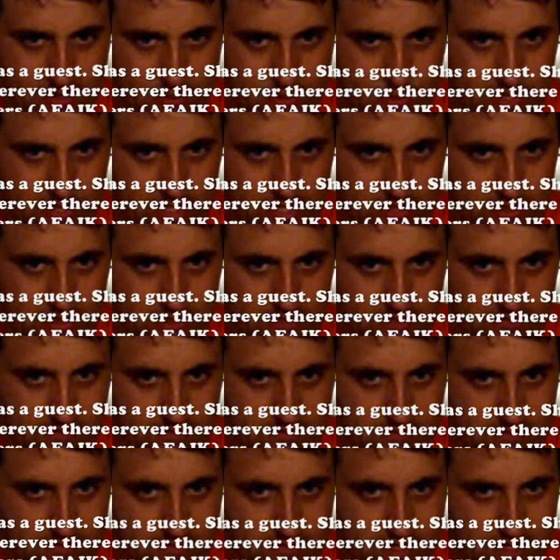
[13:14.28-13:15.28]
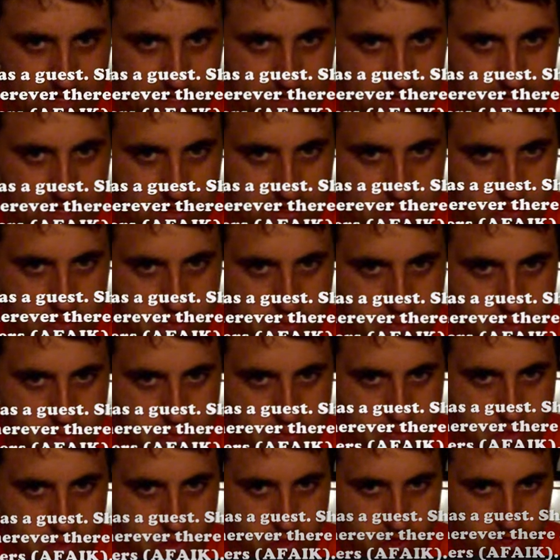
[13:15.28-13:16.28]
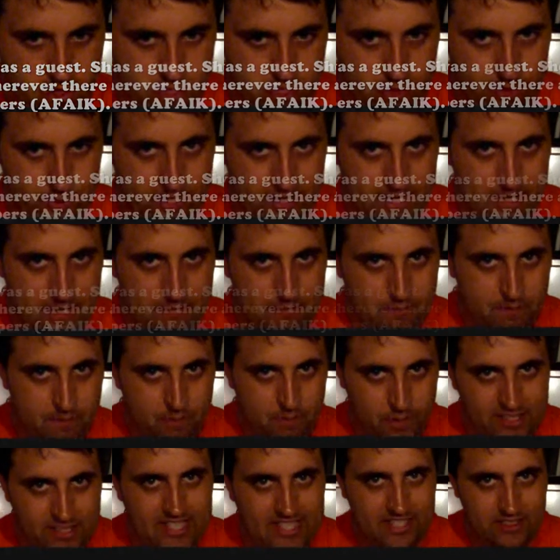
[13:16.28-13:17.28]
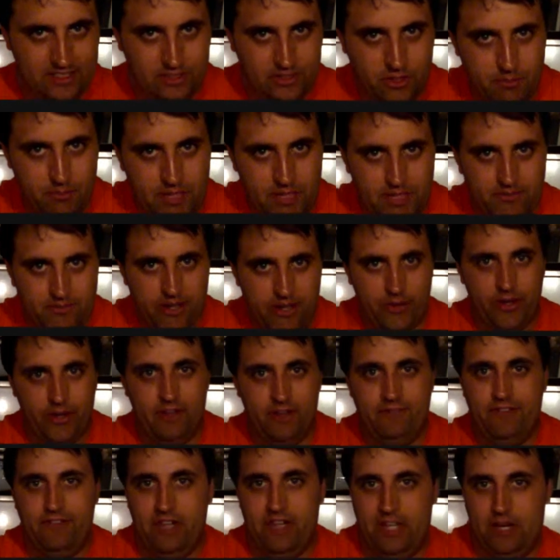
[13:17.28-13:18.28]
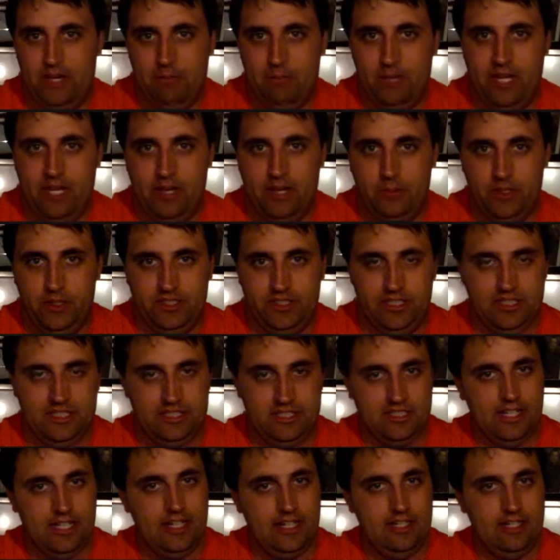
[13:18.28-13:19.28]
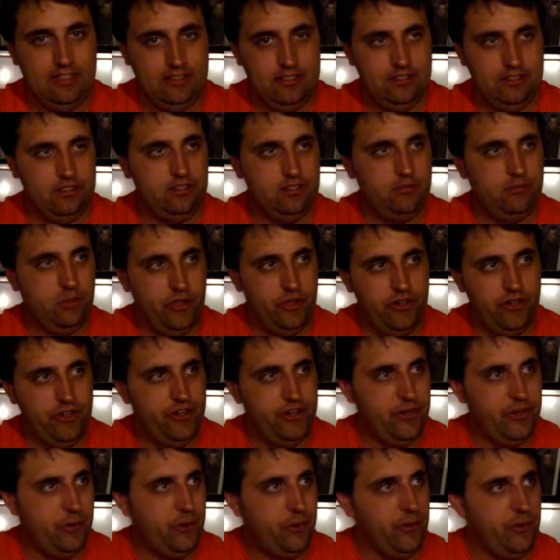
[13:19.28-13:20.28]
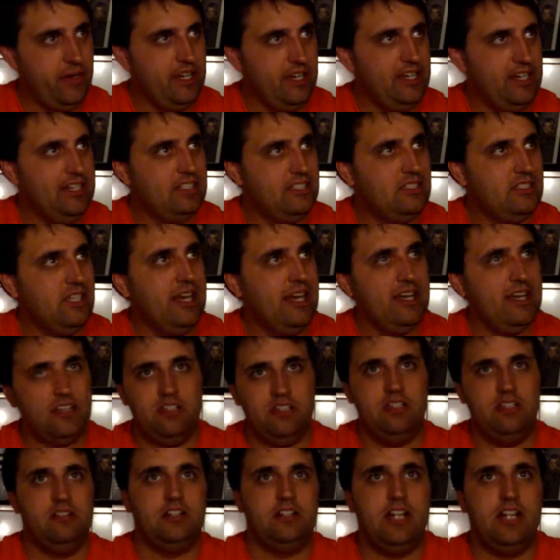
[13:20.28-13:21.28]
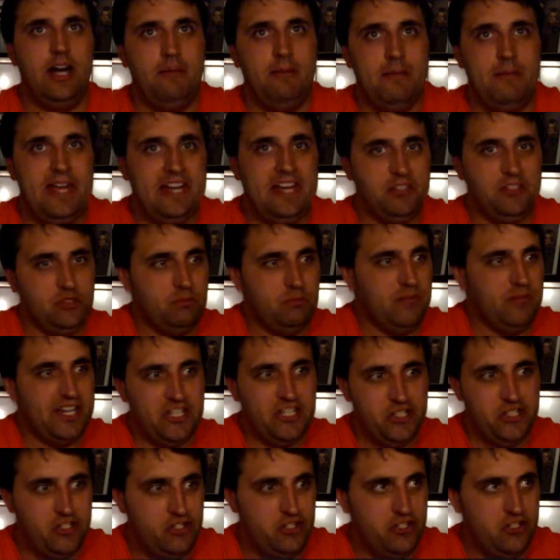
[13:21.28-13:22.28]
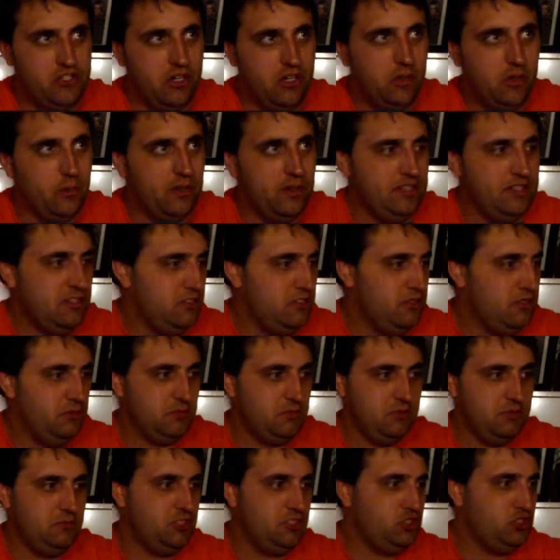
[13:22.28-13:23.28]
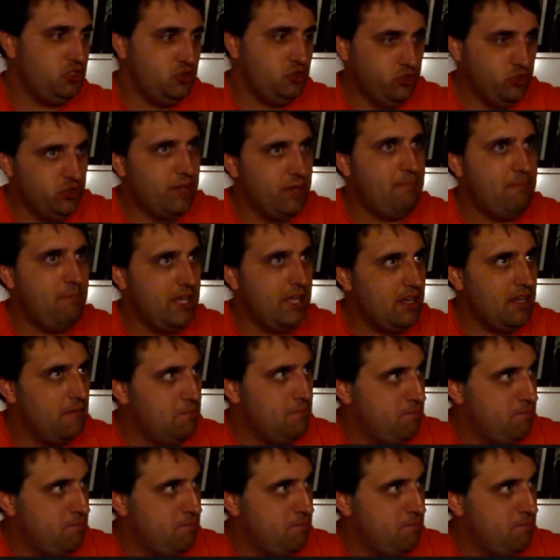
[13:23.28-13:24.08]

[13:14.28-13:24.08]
well, so he pretends to be very offended by what these guys were doing, and he's like, "Come here to my show and do some stripping."